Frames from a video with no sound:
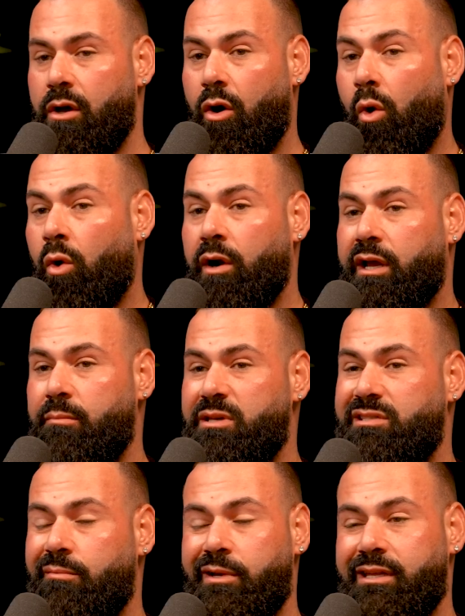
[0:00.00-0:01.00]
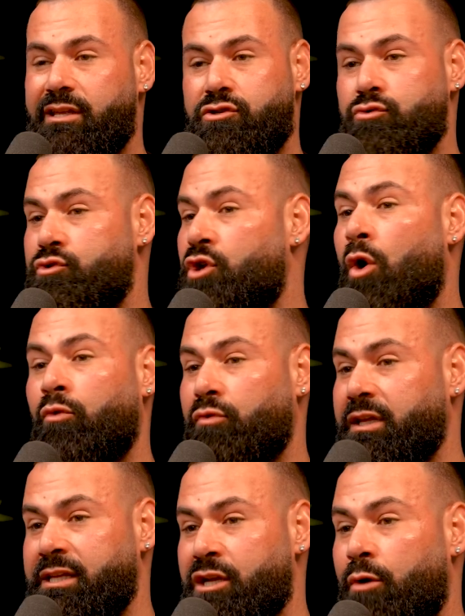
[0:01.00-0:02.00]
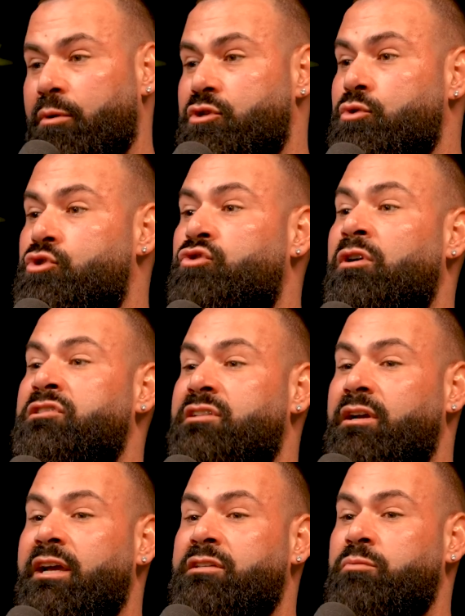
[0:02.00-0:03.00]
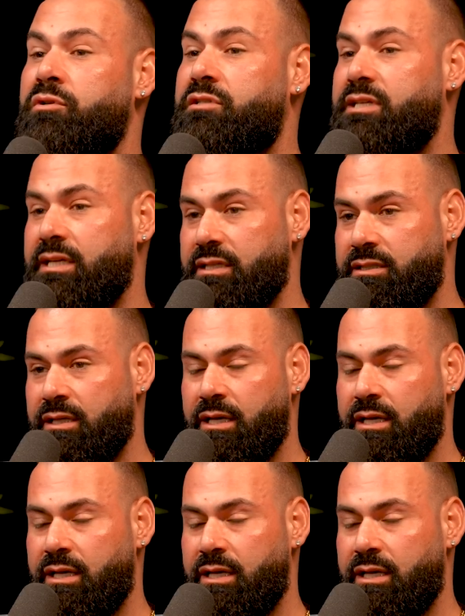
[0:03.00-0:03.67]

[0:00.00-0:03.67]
or it could be somebody that you don't really know, but you trust their expertise,